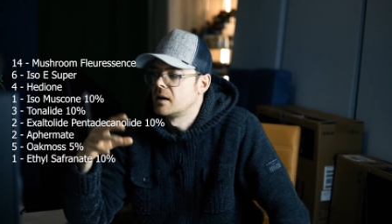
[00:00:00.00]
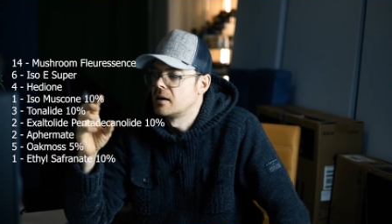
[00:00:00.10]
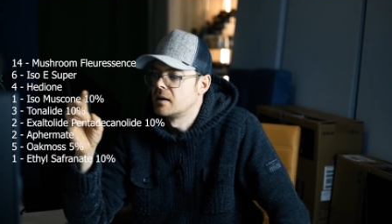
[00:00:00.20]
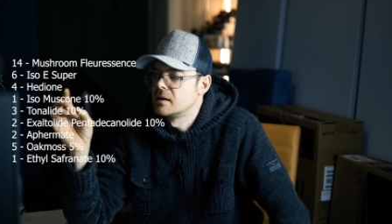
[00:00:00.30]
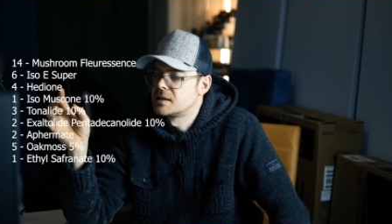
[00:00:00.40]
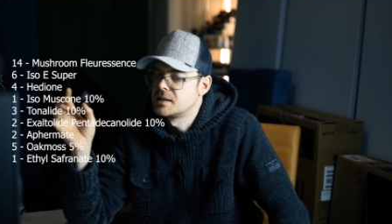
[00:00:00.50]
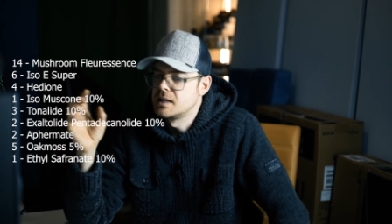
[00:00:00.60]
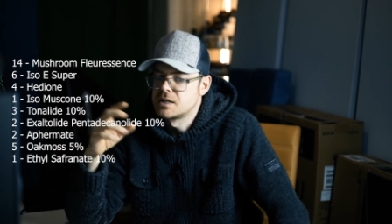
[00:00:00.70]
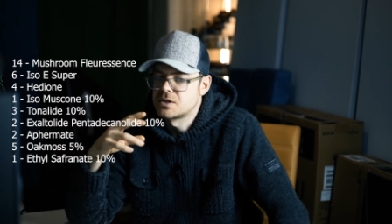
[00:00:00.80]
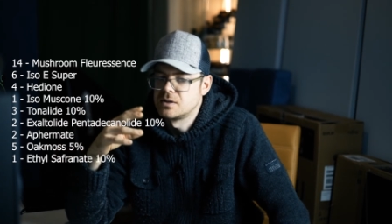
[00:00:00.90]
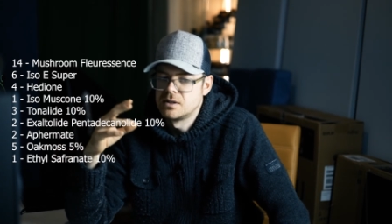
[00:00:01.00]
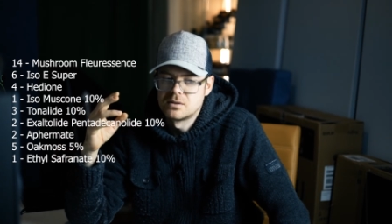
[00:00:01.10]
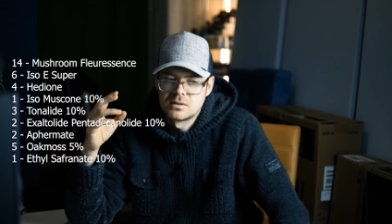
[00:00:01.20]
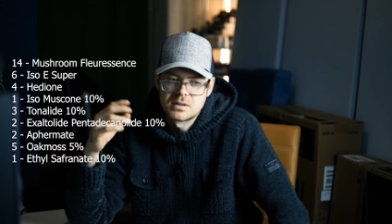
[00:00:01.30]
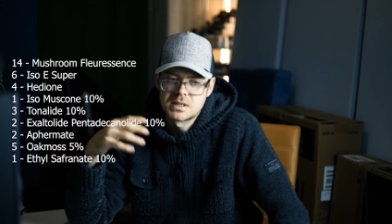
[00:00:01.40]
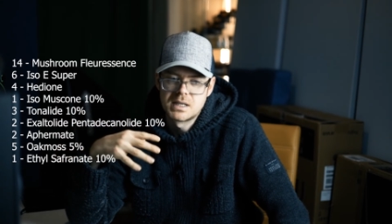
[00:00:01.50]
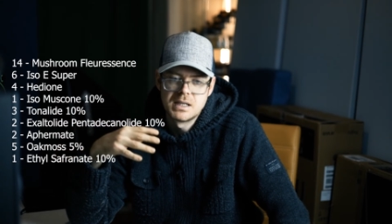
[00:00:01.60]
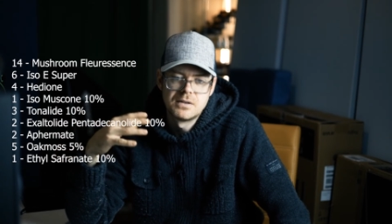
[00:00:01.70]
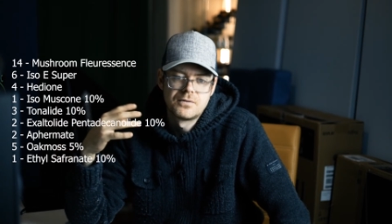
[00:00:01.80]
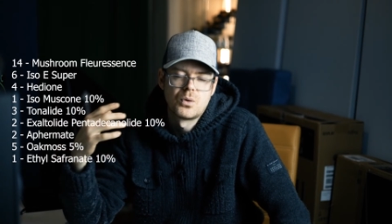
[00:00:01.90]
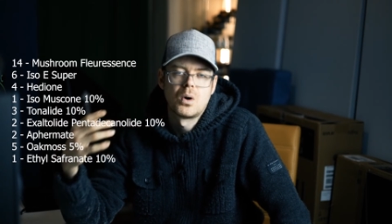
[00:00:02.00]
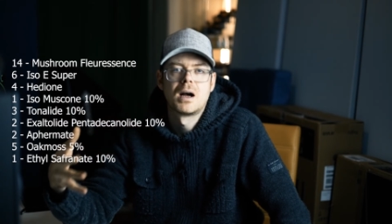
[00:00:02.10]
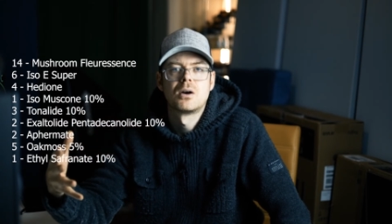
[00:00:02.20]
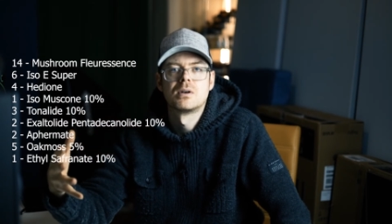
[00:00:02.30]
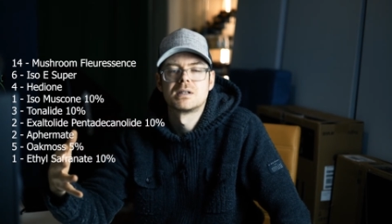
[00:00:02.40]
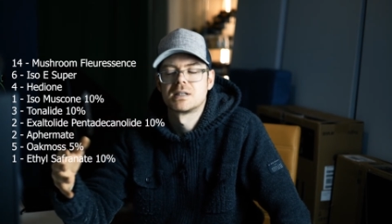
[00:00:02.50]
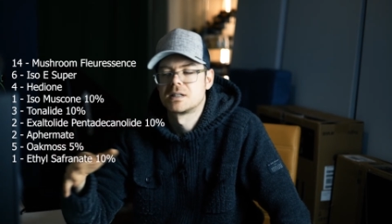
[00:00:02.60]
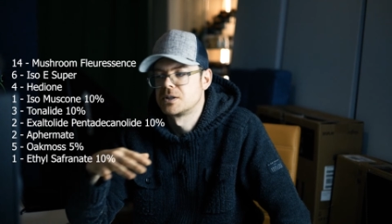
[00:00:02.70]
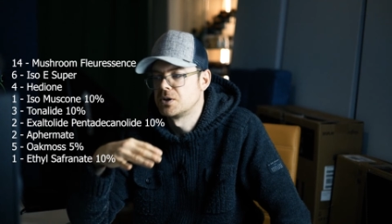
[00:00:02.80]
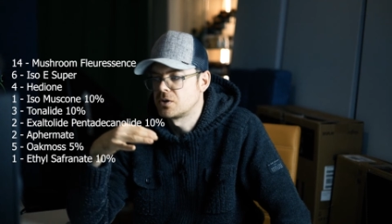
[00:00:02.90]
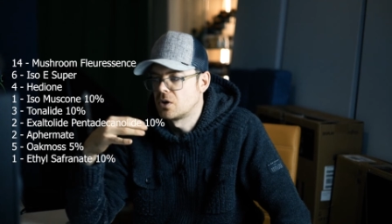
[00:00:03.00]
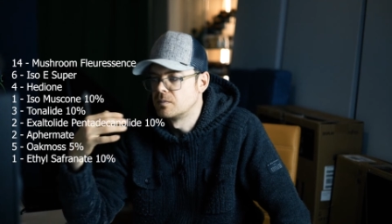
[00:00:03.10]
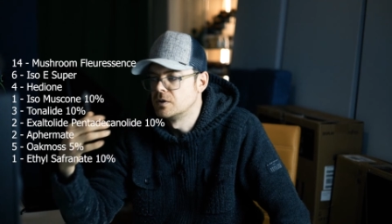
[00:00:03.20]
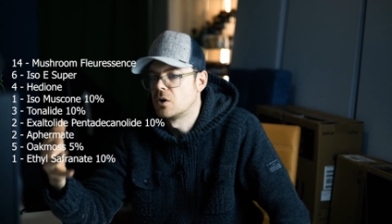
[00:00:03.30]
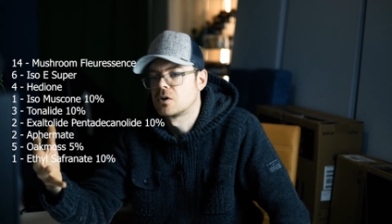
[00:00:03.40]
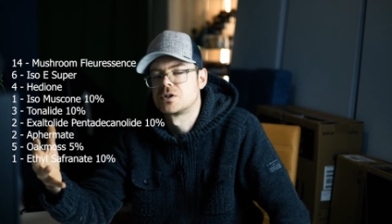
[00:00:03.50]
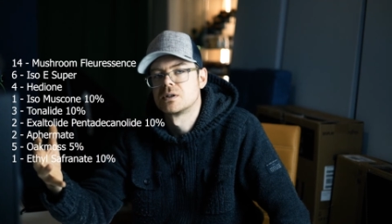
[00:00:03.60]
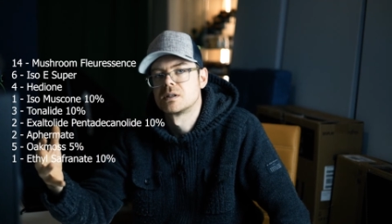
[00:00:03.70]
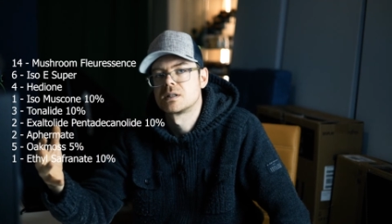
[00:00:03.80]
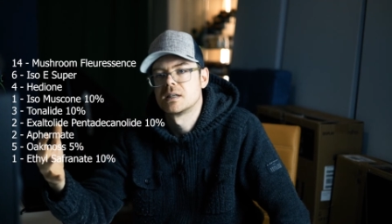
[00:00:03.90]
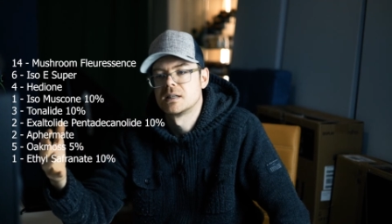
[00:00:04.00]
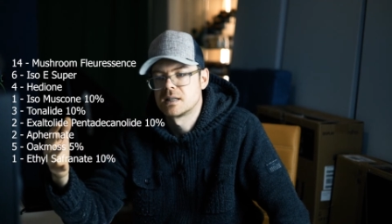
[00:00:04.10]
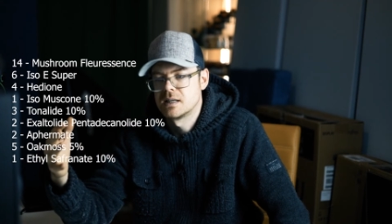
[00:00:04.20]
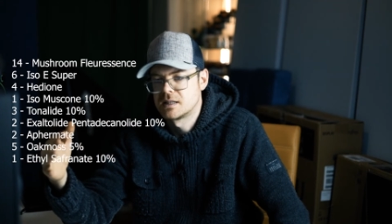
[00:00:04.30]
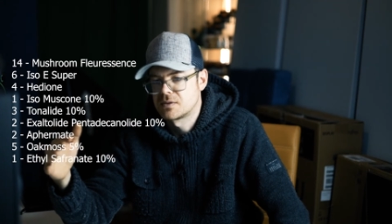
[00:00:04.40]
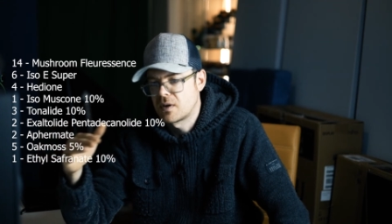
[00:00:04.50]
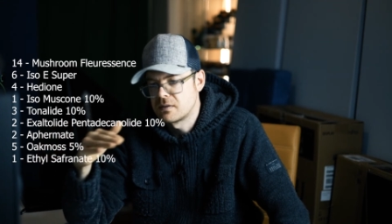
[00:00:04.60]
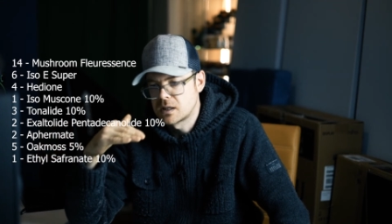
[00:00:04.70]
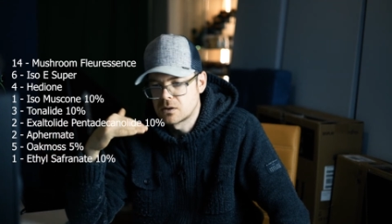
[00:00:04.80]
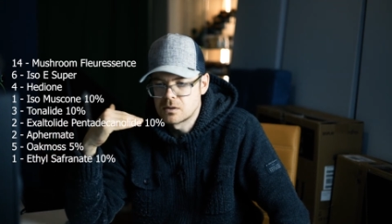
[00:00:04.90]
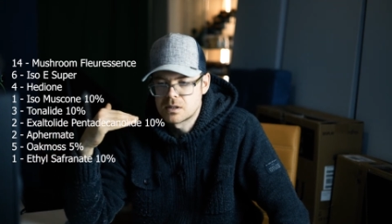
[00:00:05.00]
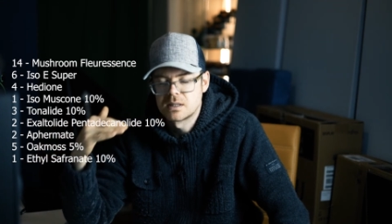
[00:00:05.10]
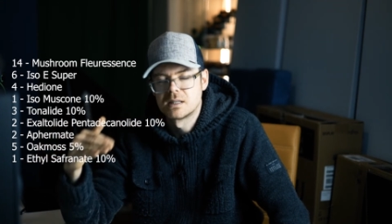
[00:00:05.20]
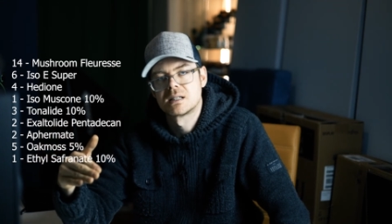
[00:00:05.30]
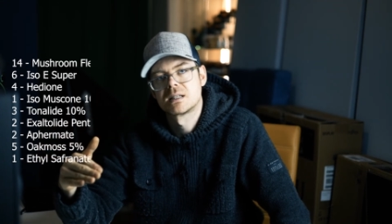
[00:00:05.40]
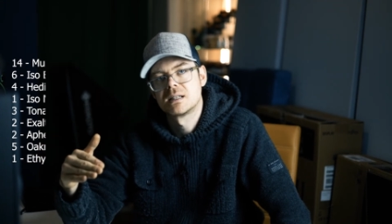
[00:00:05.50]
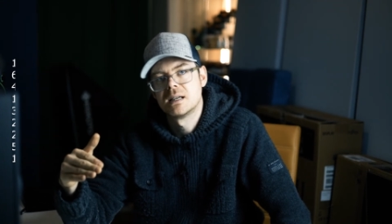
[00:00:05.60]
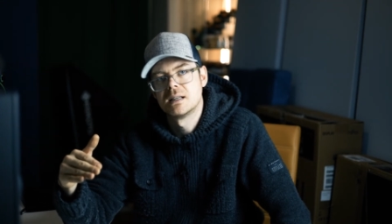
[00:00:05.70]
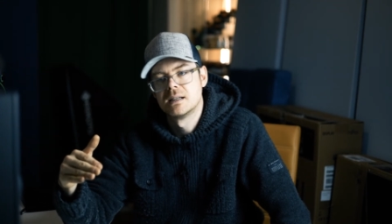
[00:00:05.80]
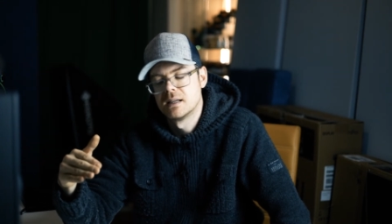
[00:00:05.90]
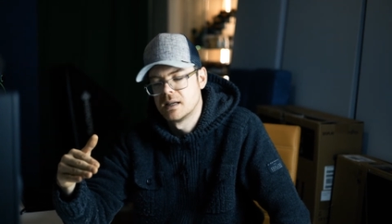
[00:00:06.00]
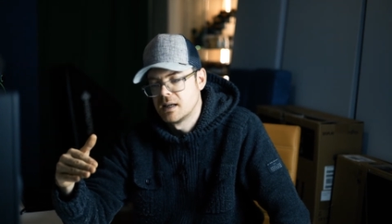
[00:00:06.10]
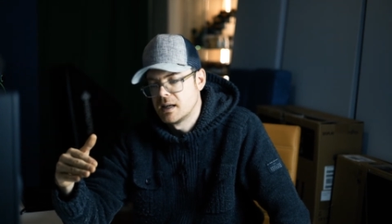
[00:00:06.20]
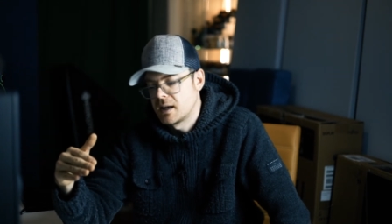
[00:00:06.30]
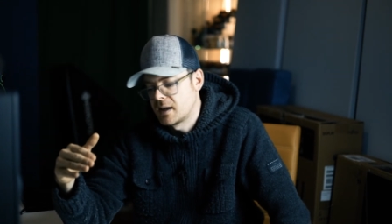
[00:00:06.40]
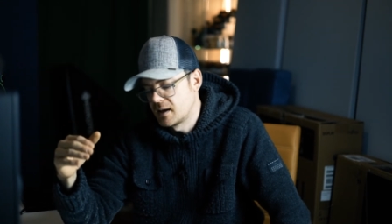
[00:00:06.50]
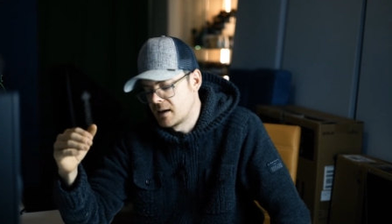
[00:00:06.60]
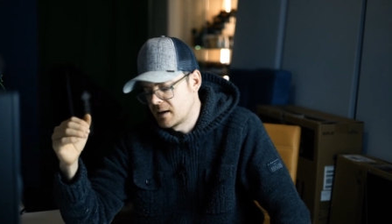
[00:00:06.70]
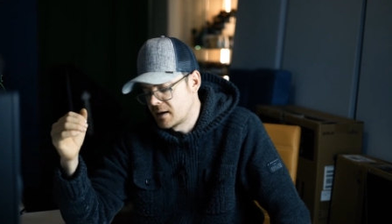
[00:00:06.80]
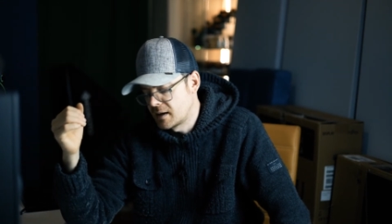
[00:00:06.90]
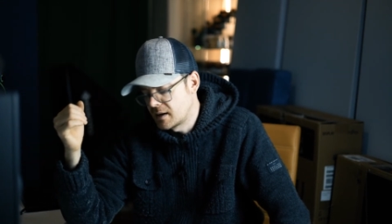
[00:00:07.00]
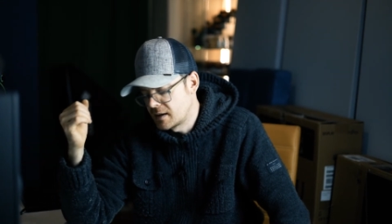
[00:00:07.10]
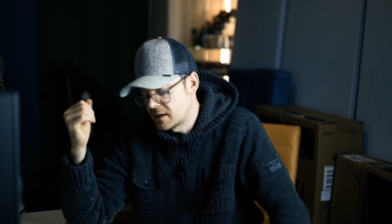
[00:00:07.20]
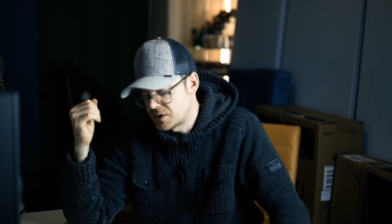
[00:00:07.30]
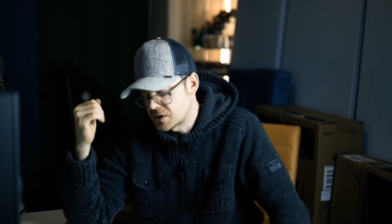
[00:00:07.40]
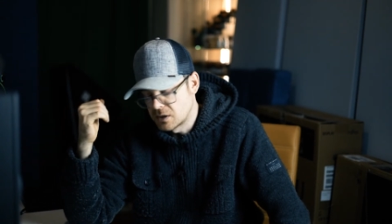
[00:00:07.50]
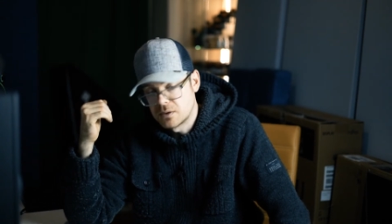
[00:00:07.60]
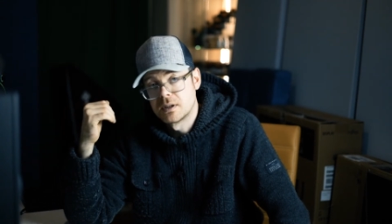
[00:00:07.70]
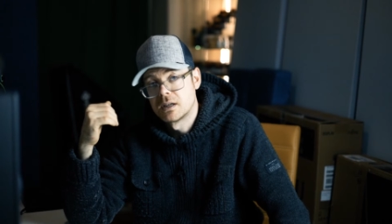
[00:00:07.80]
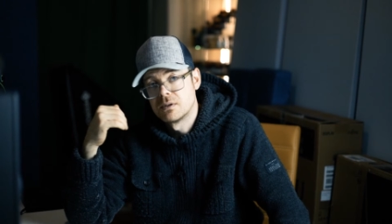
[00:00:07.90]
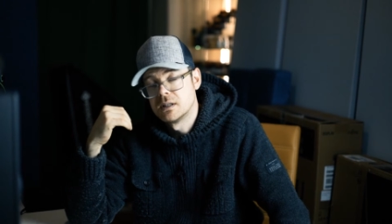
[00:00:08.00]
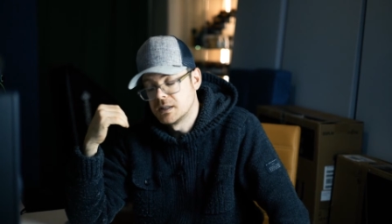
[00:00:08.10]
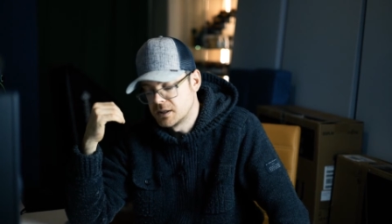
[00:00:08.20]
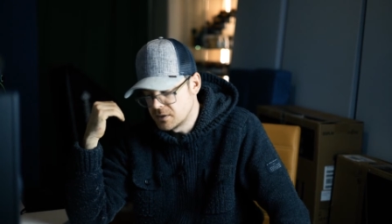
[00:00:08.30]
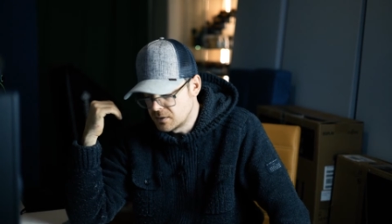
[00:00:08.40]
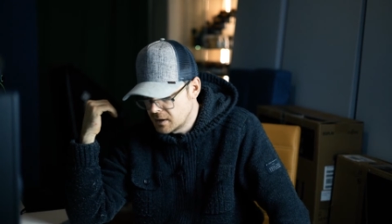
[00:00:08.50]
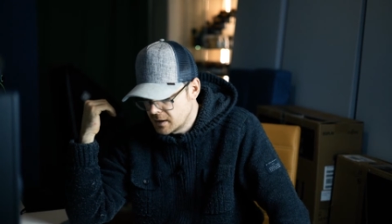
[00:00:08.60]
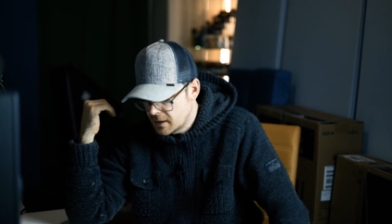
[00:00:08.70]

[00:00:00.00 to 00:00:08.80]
It stays on your skin for hours. It's not obnoxious. It's very close to the skin, and I just love it. I really do.